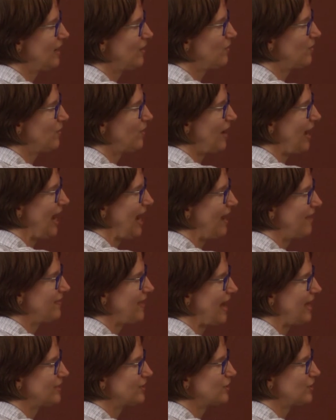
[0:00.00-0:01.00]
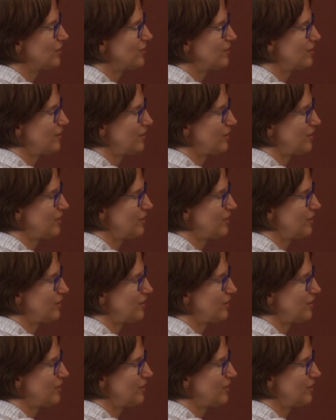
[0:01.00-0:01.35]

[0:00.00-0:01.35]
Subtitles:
We'll add that to the